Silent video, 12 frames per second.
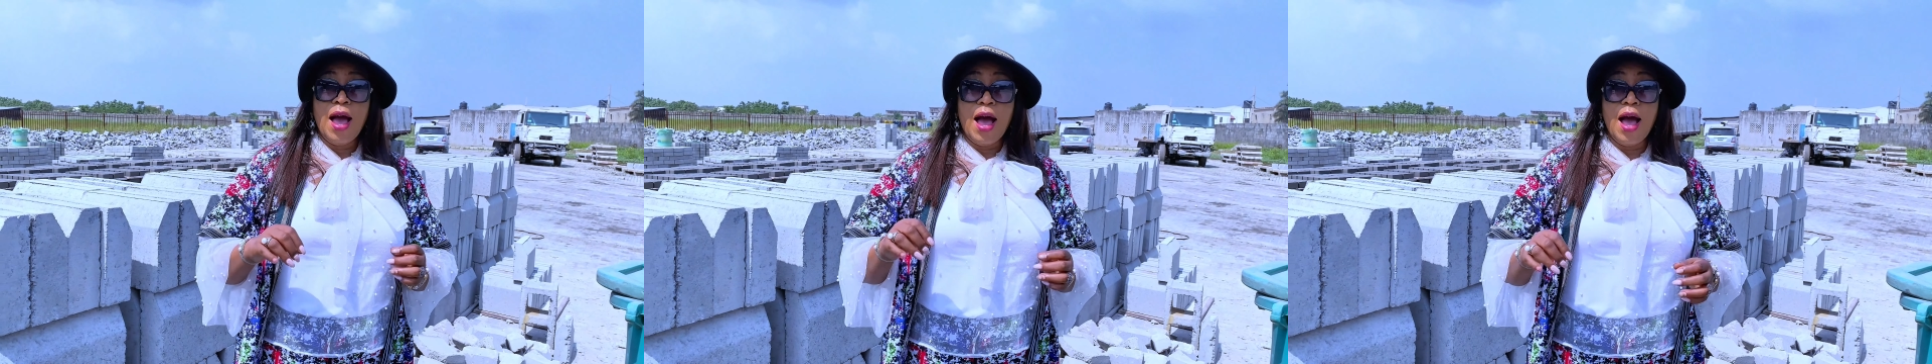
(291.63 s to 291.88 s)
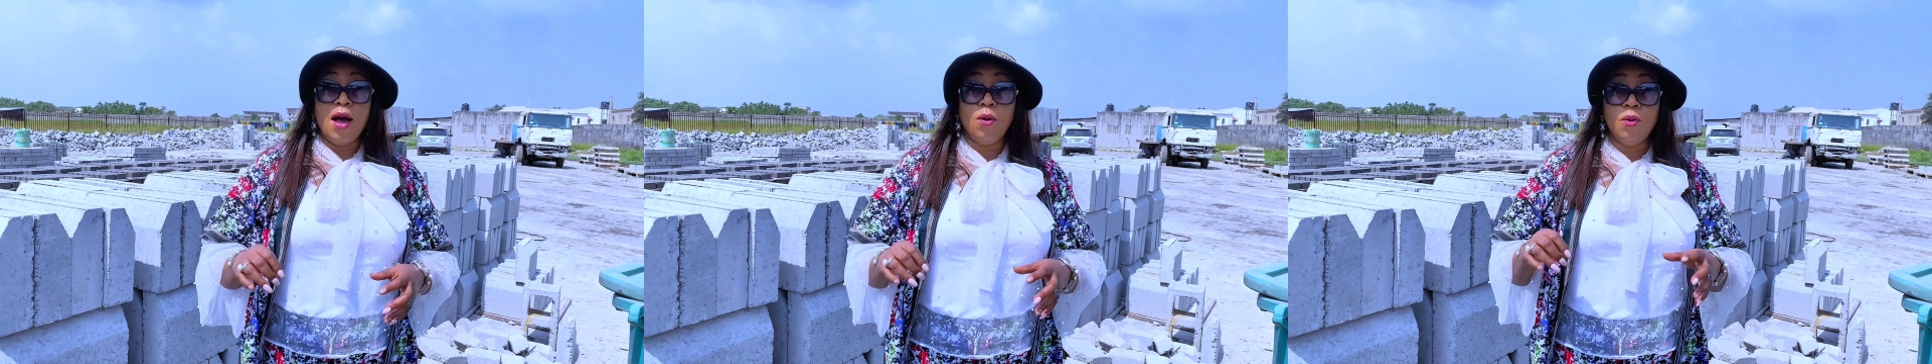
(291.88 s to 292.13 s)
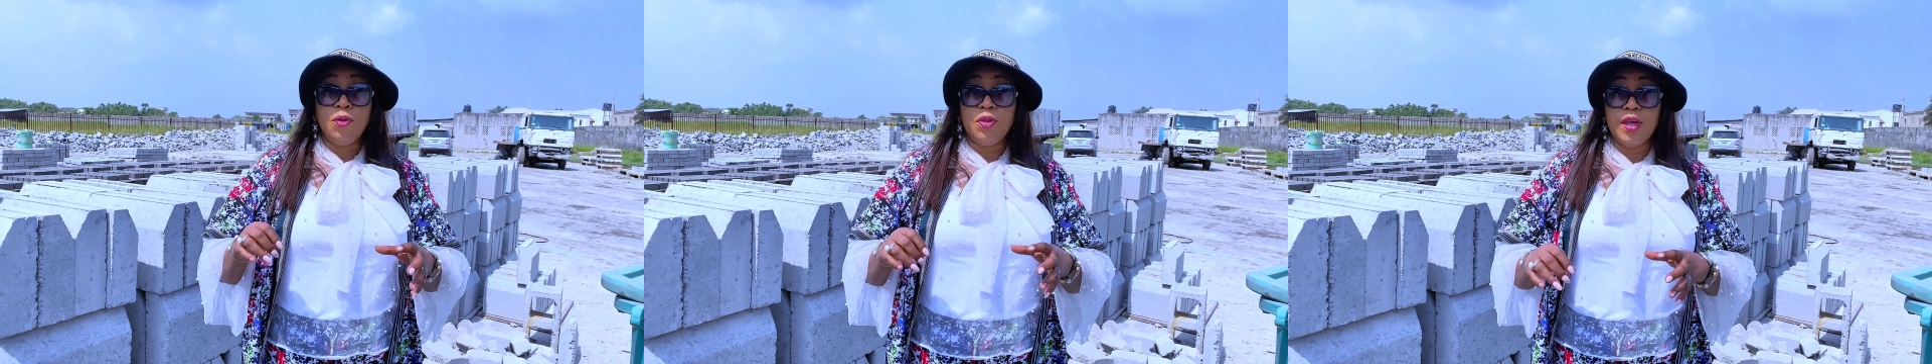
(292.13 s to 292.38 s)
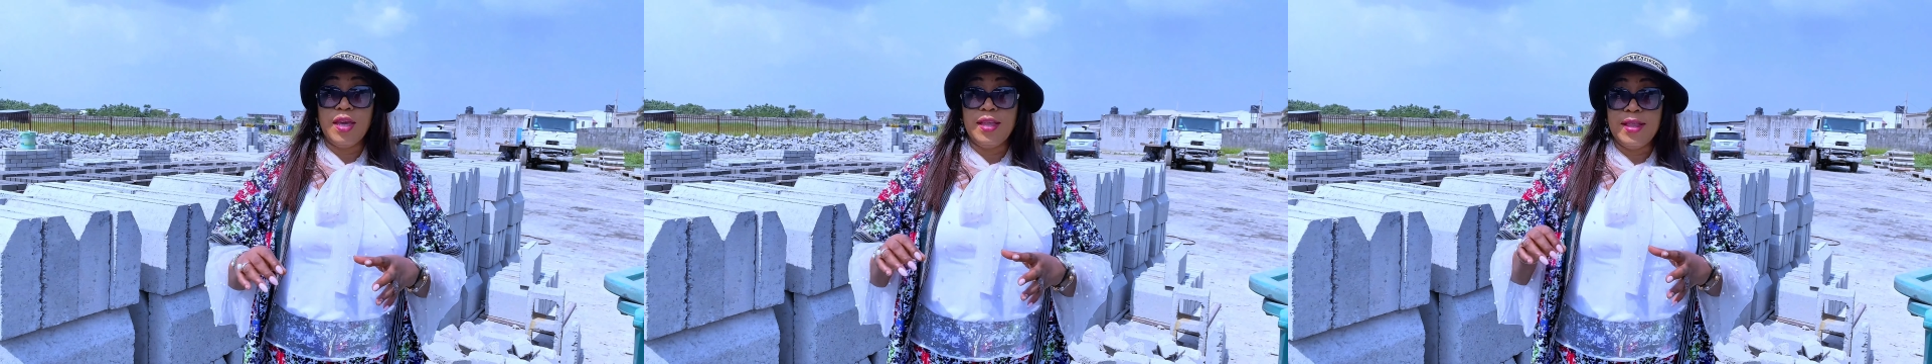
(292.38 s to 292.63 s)
how
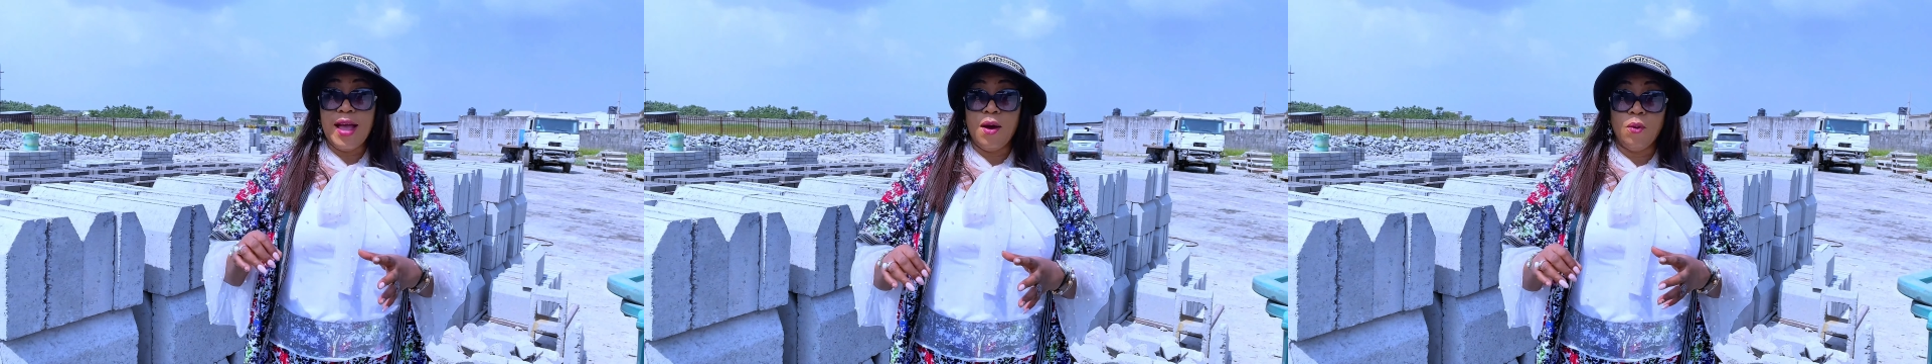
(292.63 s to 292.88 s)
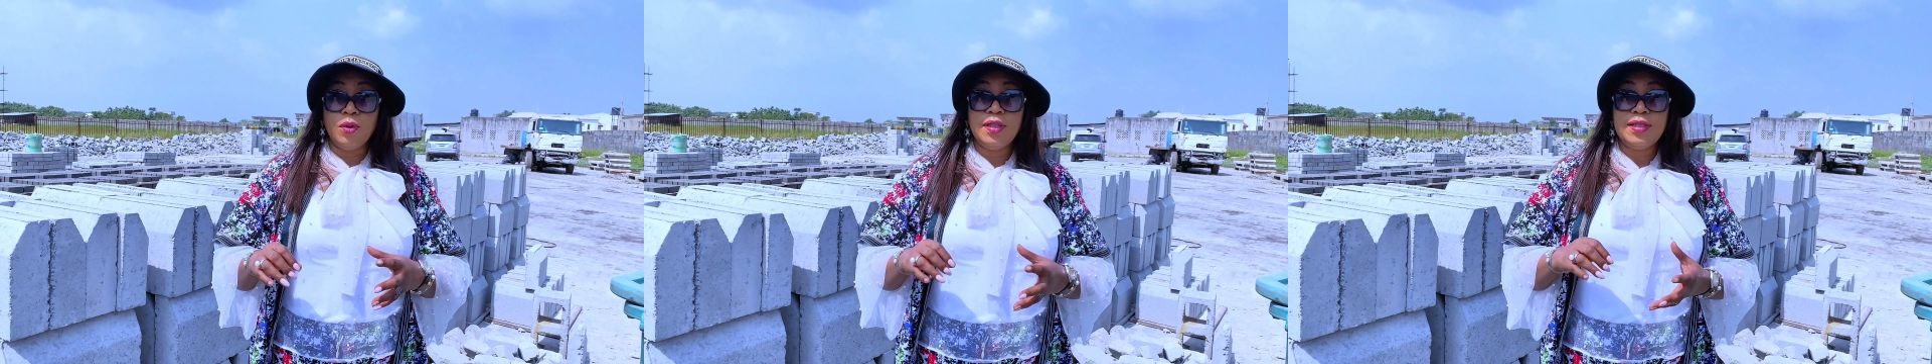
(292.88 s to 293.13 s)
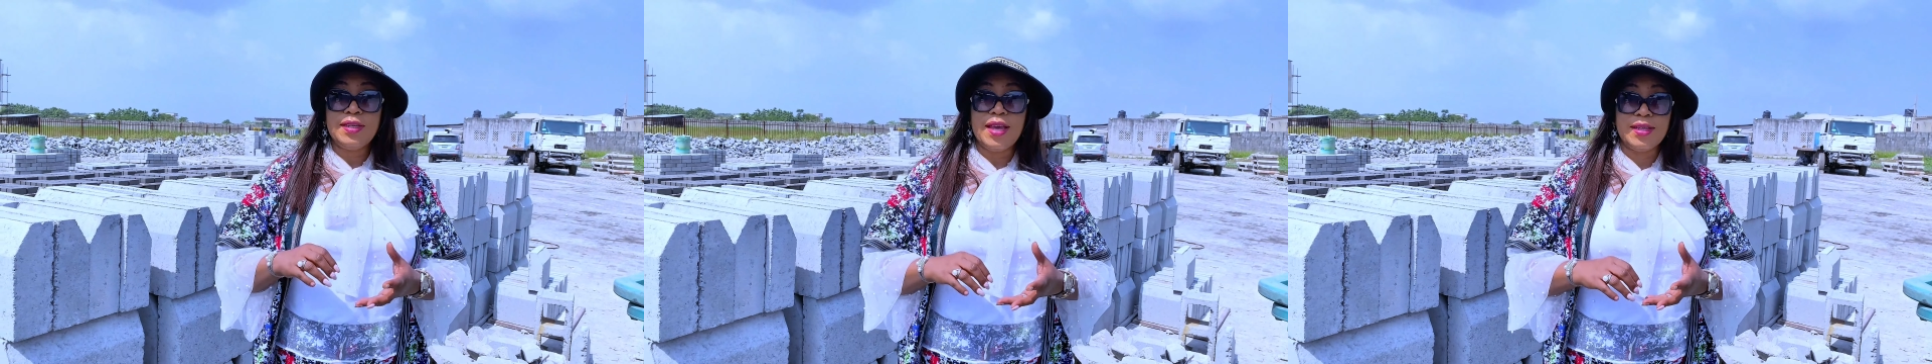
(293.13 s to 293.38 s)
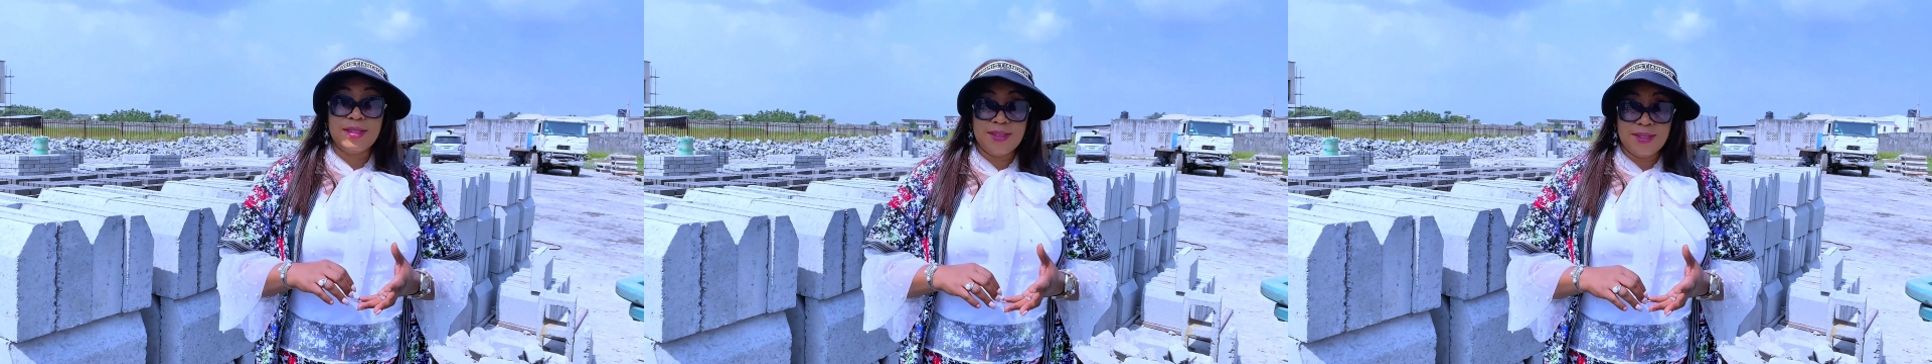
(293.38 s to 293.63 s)
they now
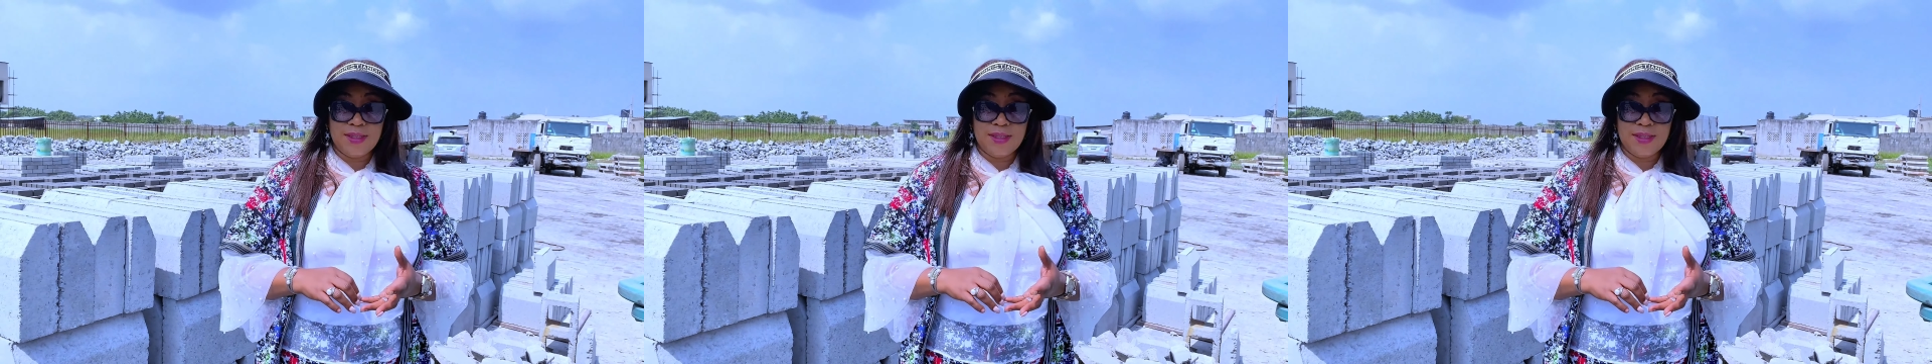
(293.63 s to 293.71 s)
test